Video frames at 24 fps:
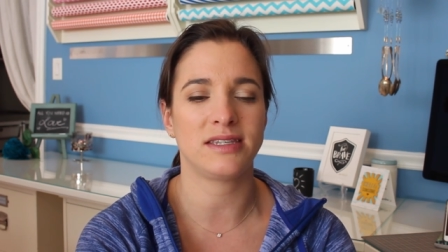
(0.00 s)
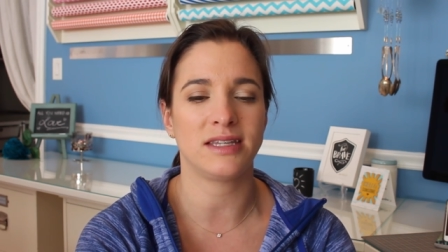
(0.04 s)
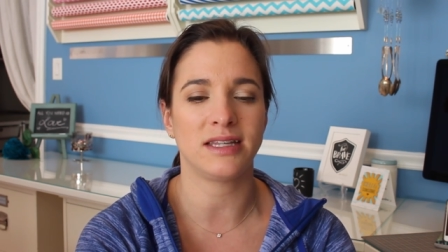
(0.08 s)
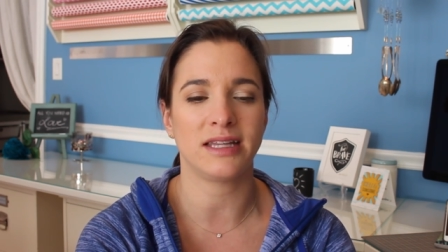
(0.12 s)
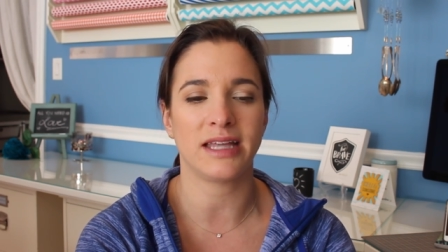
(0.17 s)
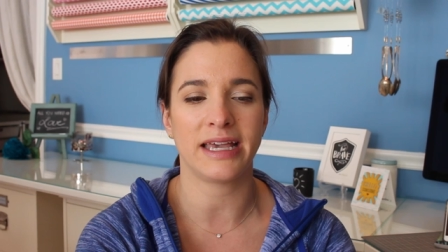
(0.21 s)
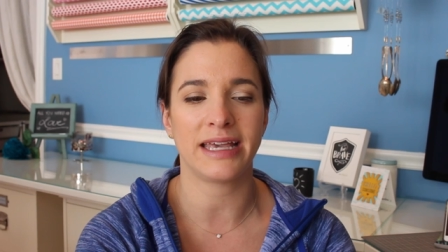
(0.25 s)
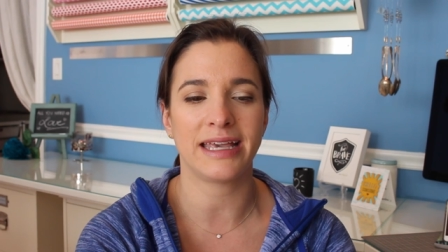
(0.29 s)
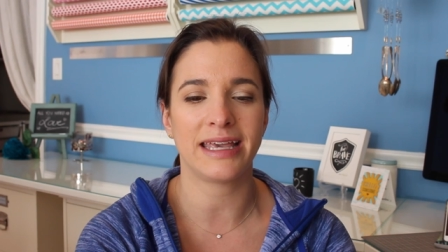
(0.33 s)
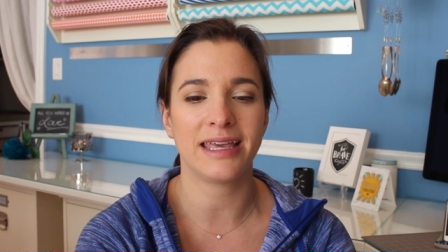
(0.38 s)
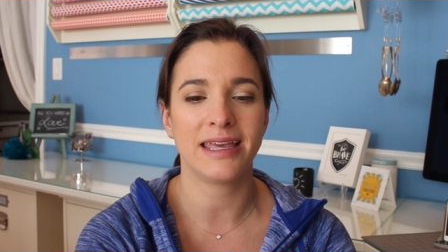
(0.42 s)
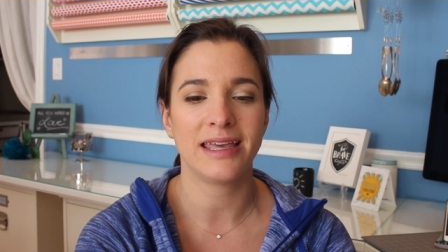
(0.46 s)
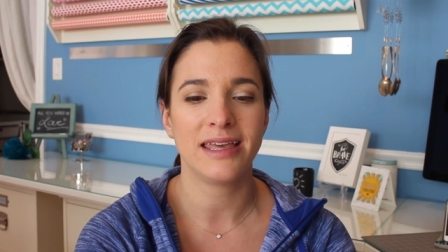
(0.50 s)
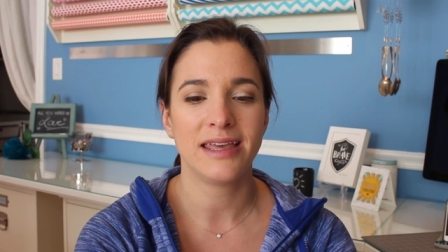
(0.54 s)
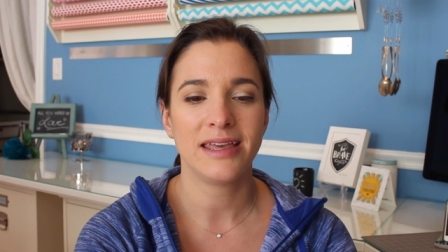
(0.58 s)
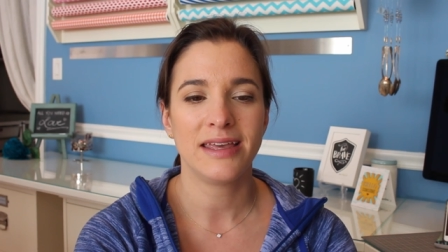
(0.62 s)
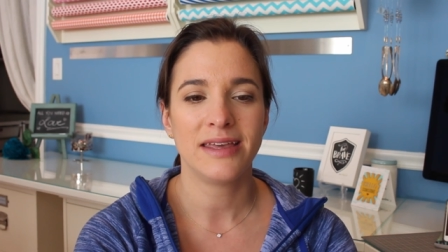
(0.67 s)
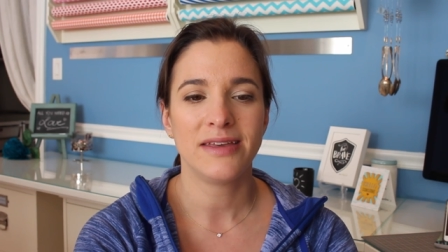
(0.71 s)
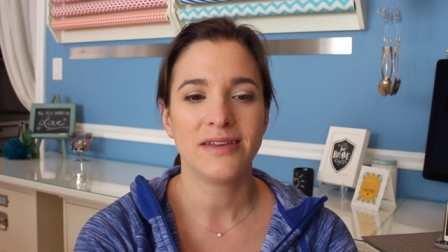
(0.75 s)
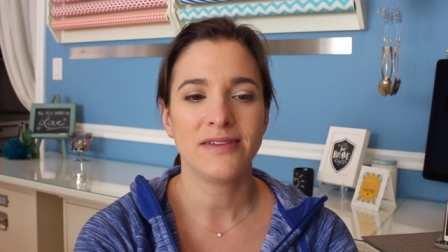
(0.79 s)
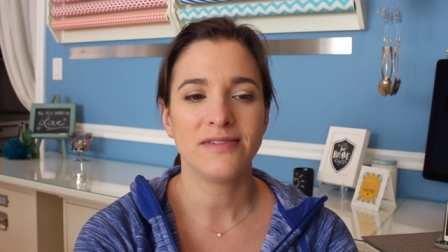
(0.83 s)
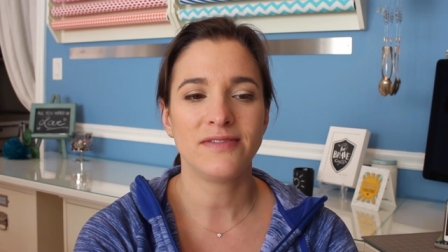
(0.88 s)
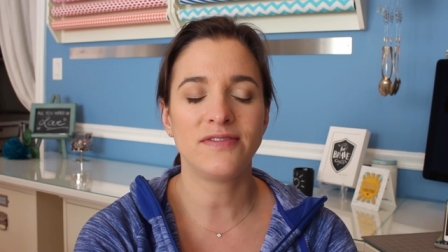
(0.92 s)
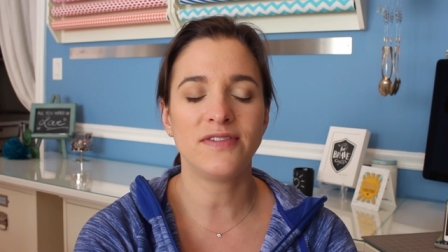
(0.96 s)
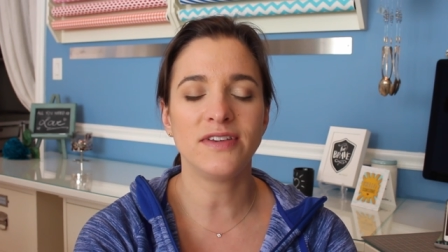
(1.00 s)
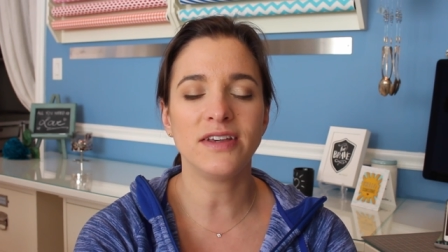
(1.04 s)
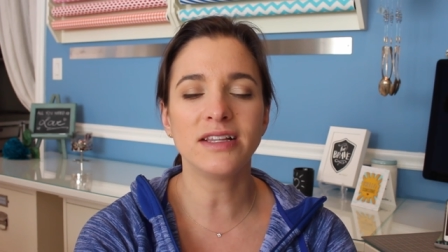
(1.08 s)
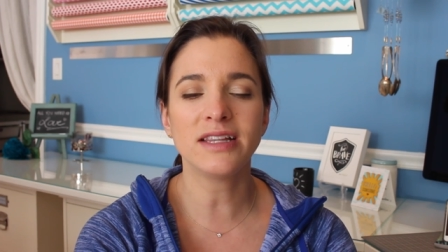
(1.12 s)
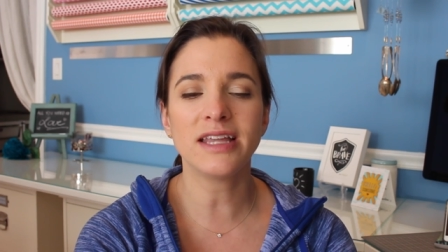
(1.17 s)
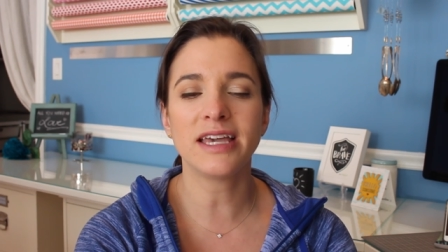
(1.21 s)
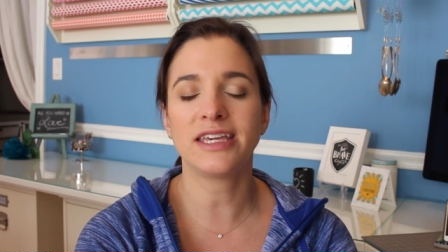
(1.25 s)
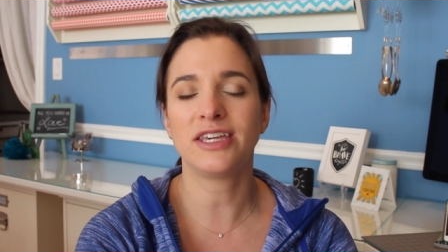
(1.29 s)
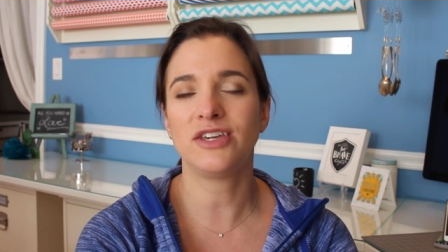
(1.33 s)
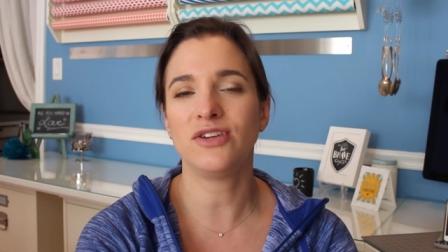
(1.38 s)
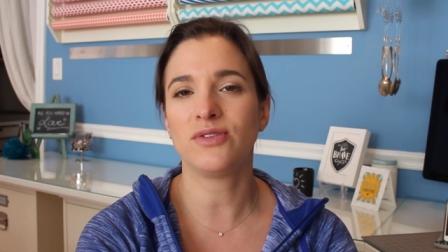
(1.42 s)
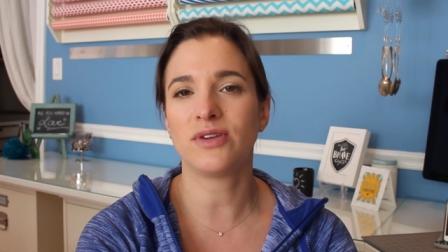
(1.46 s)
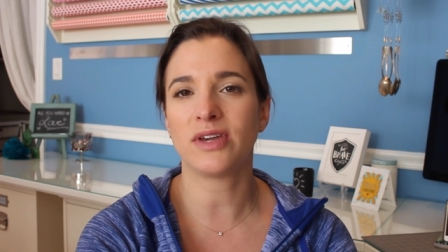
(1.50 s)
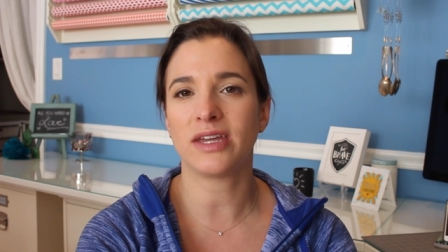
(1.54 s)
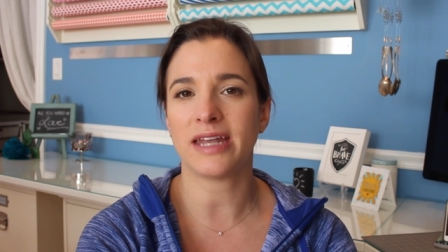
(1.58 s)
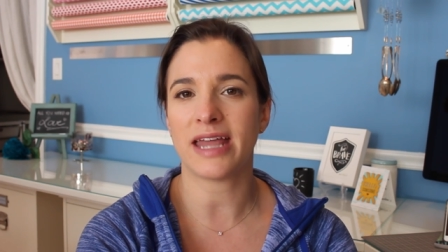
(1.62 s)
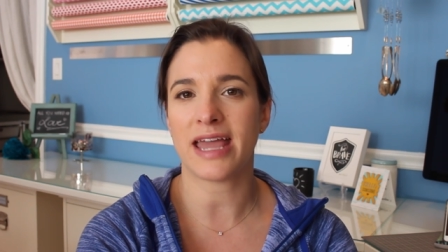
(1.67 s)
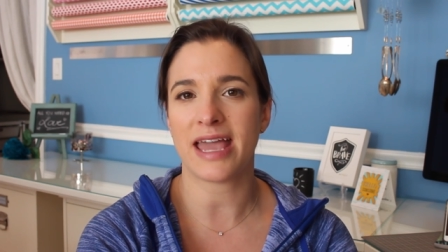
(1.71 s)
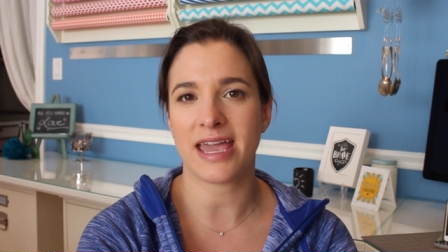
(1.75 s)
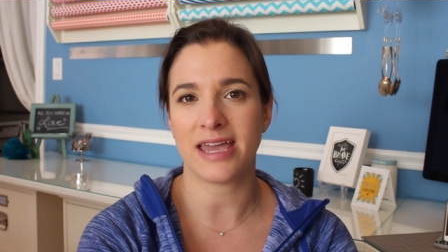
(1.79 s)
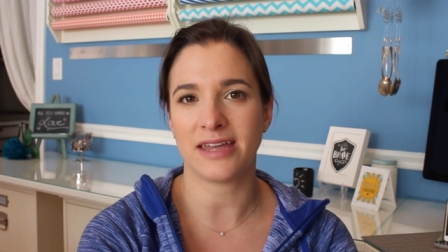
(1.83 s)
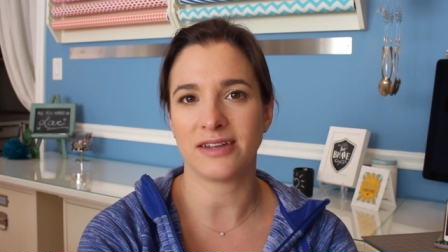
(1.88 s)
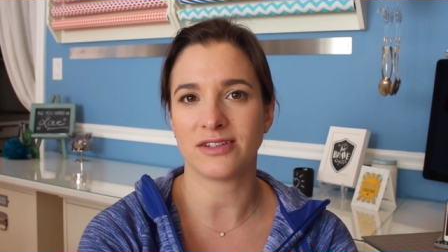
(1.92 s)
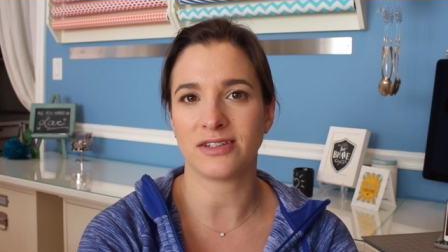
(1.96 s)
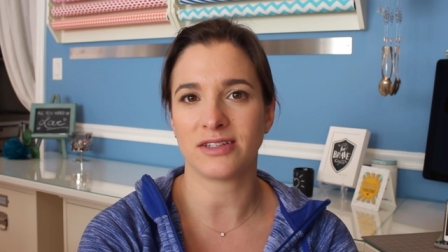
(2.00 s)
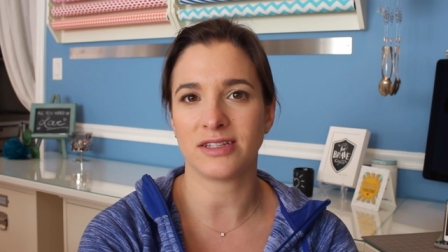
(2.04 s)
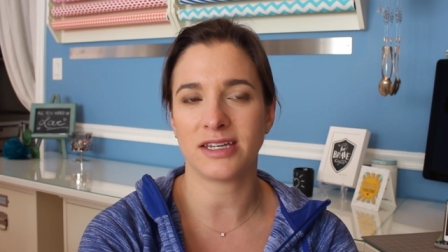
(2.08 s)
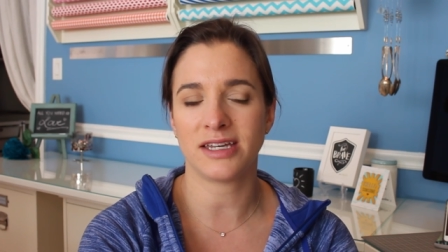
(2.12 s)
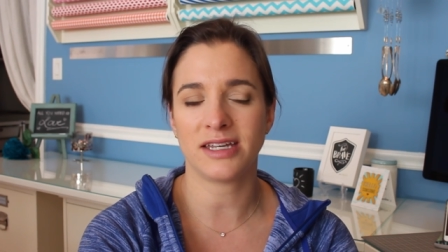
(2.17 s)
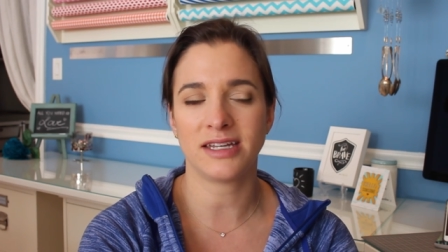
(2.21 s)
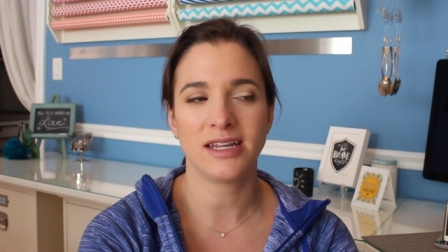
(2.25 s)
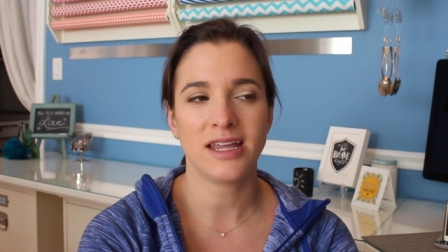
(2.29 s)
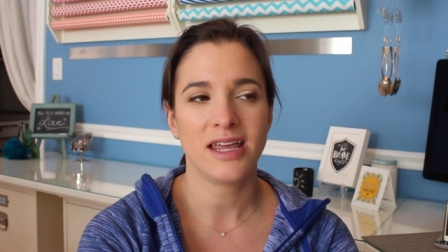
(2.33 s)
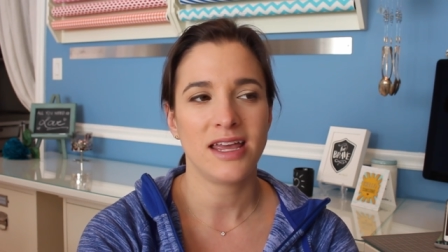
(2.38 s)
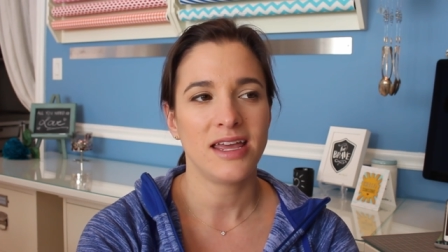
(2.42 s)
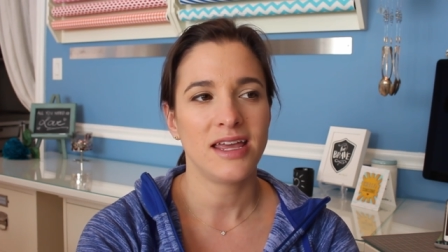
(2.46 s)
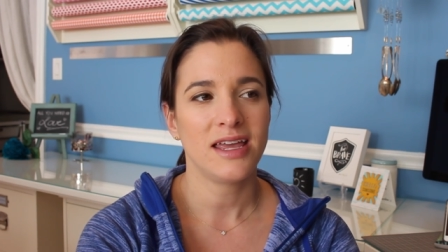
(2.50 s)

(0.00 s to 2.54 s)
to like feel like you can handle it.